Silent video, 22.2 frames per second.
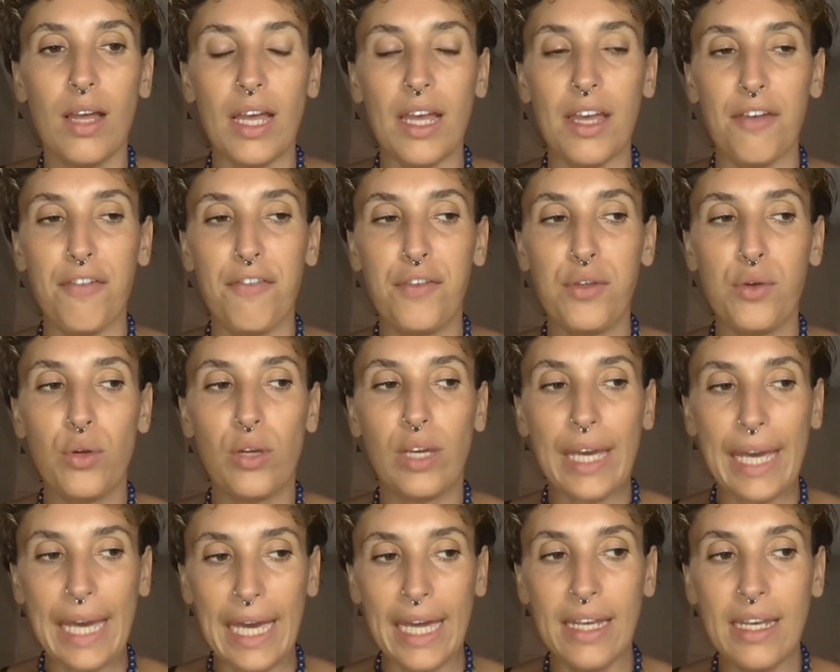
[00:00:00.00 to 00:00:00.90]
if you
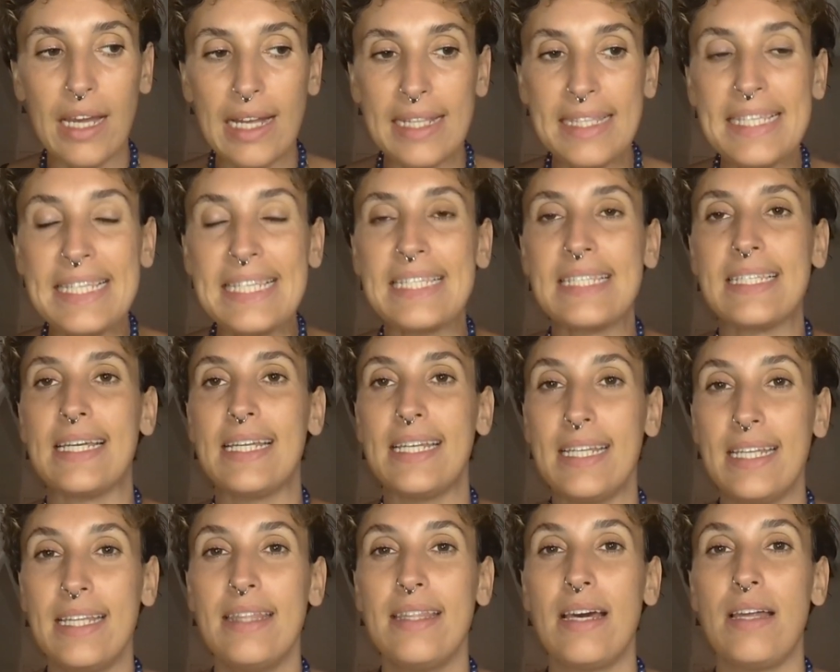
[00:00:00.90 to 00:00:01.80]
cannot
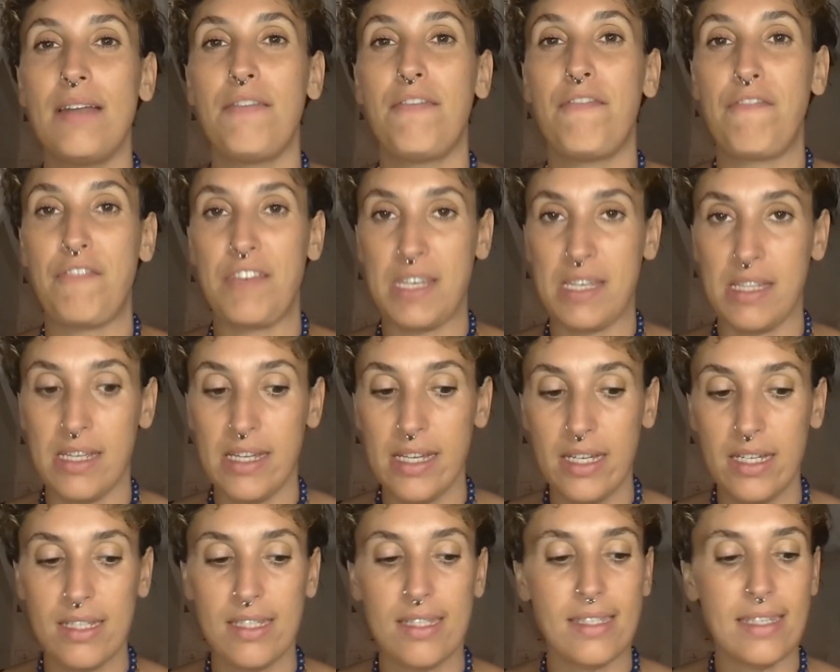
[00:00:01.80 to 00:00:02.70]
sit in that
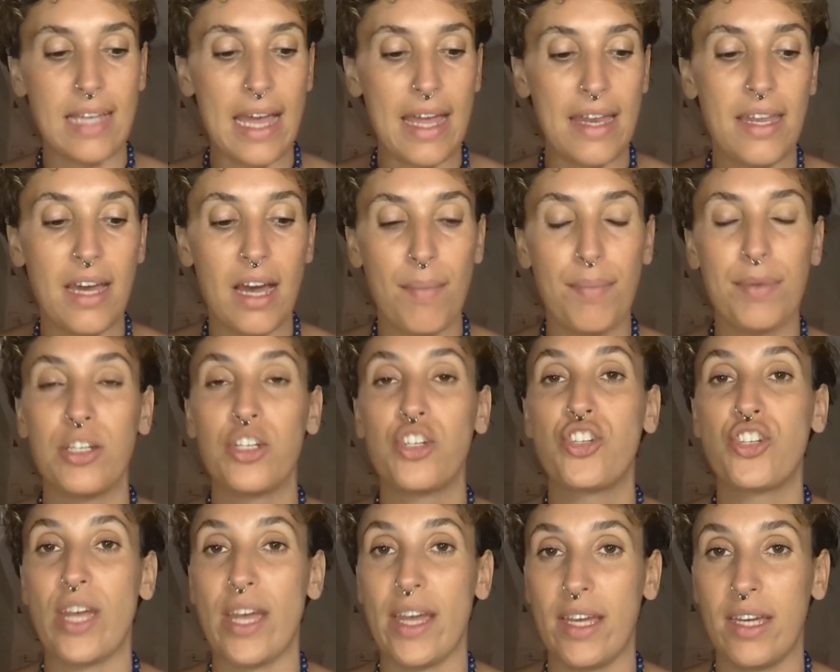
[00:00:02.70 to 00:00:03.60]
feeling, stand up and
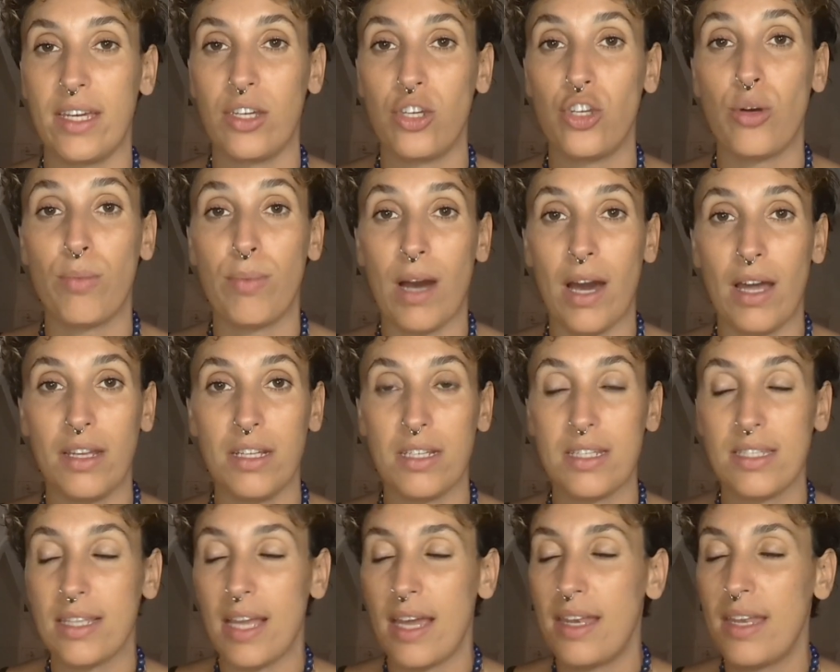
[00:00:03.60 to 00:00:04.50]
shake your body.
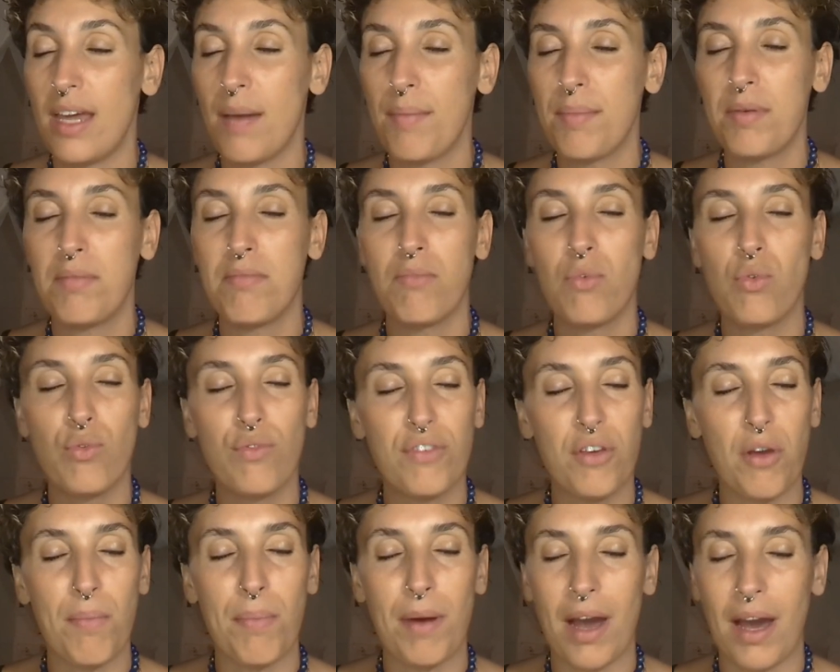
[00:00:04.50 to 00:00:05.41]
Stand up and move
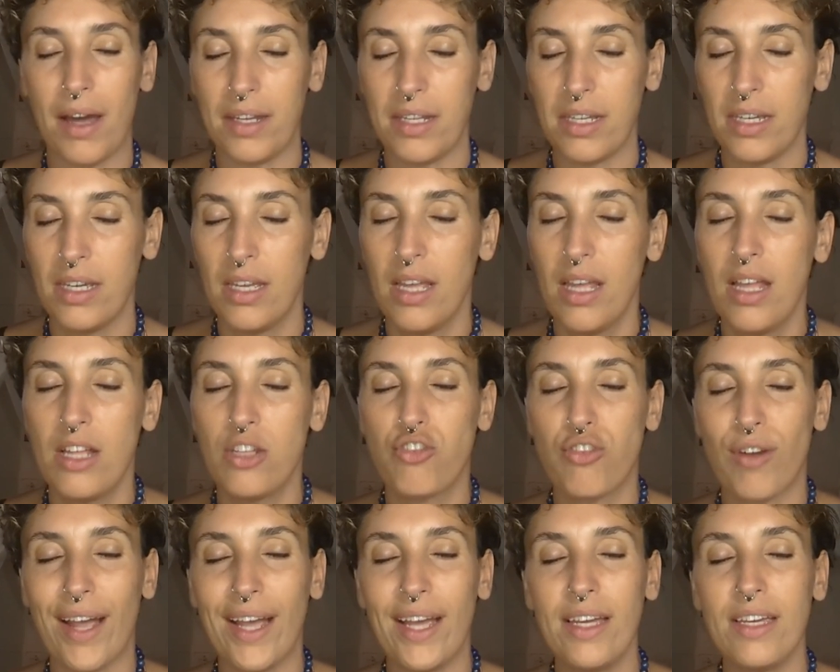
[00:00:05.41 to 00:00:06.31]
your body.
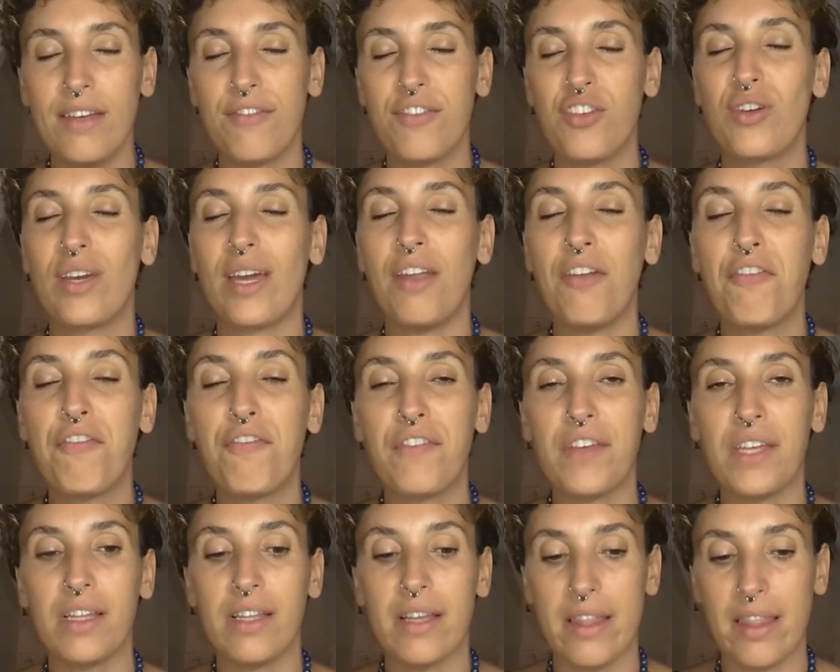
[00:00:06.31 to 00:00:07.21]
Try if you can
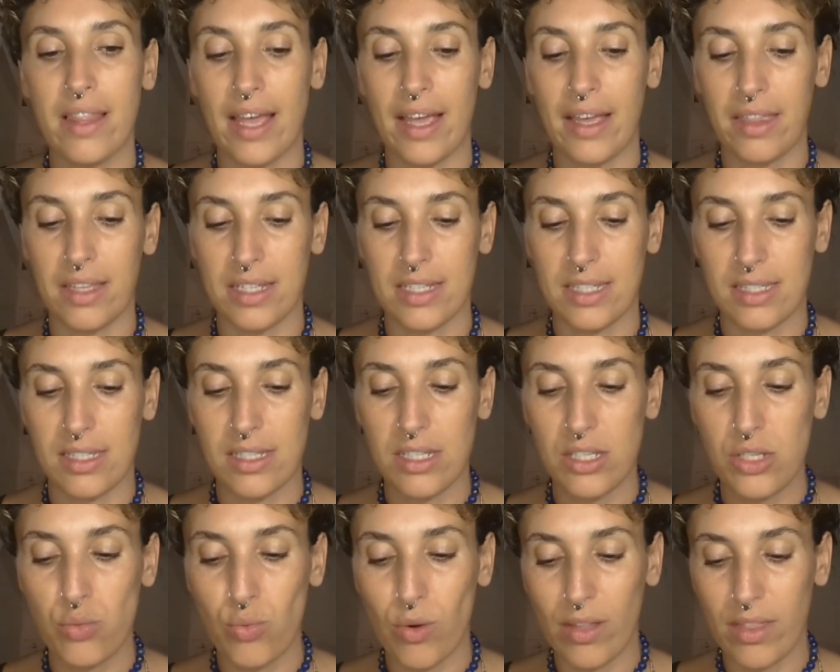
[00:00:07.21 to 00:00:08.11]
feel it like this. This
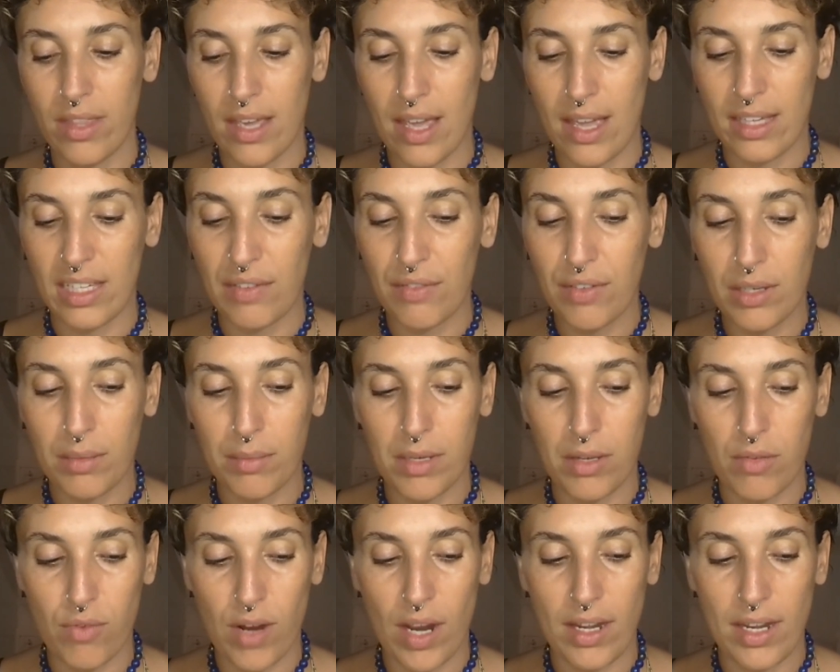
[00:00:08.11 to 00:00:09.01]
is what they are giving
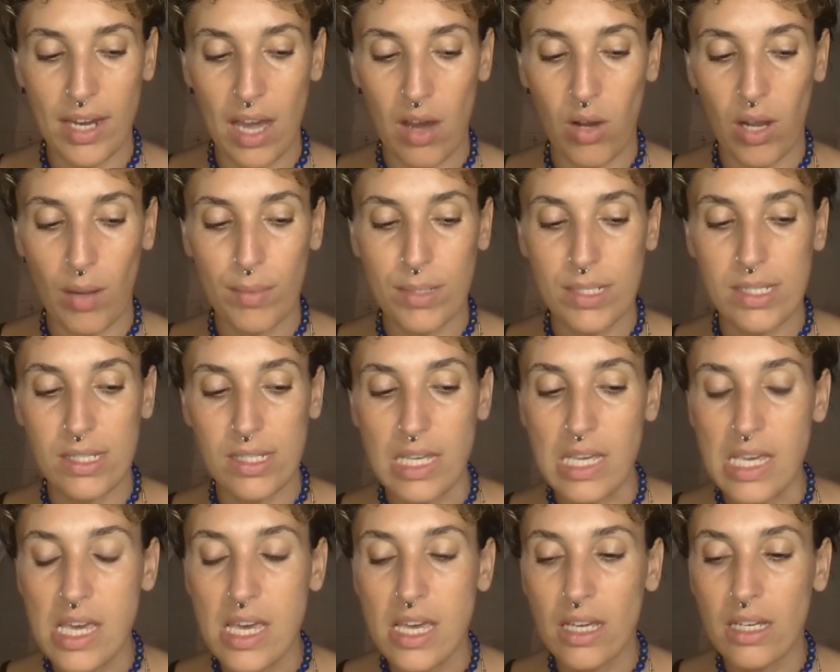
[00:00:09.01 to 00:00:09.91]
me right now. I'm
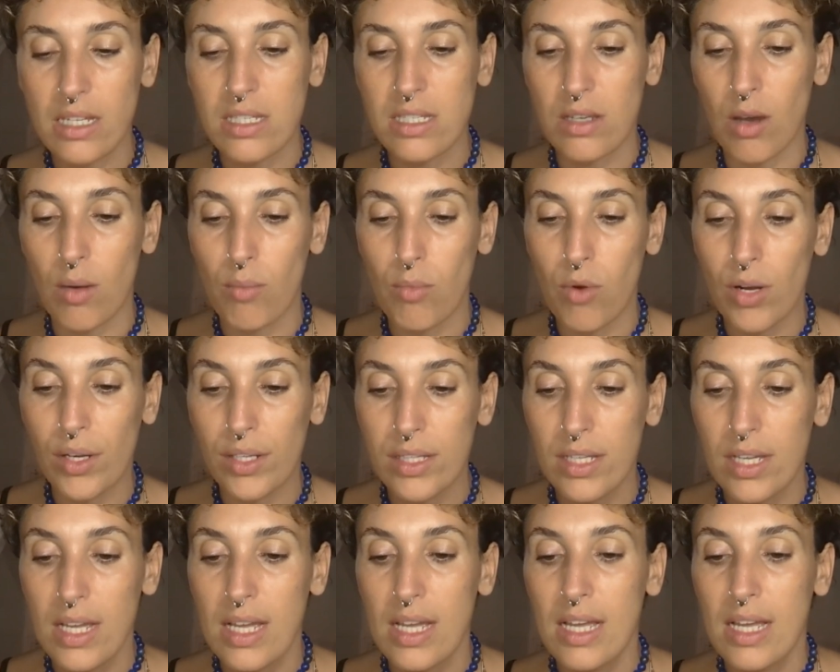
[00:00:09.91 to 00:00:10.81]
seeing someone